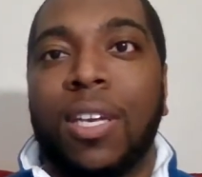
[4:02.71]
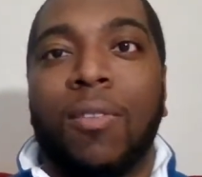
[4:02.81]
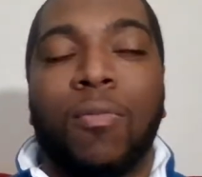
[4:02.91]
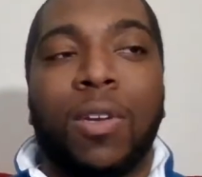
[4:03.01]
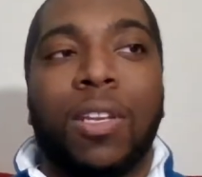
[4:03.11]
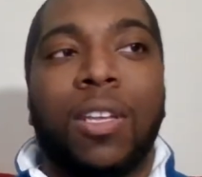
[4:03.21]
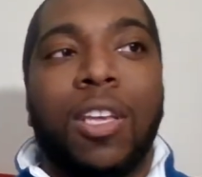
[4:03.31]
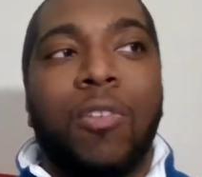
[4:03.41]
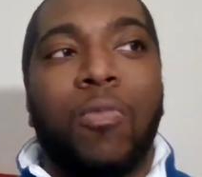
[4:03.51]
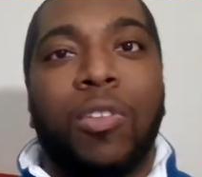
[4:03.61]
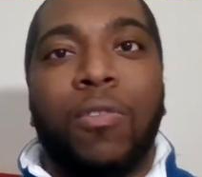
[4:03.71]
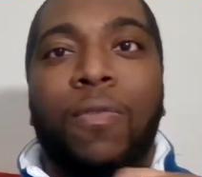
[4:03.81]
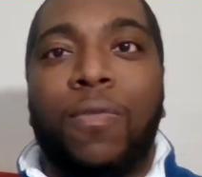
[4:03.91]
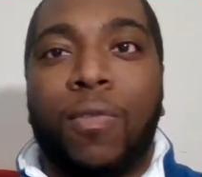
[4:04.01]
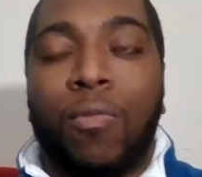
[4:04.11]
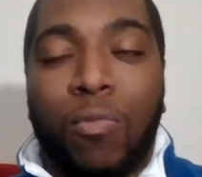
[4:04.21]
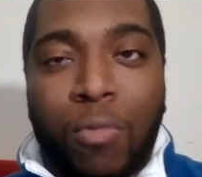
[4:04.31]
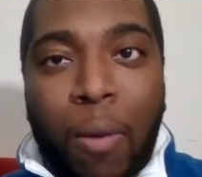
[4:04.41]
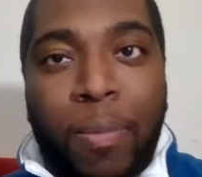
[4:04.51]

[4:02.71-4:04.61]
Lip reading: And when you are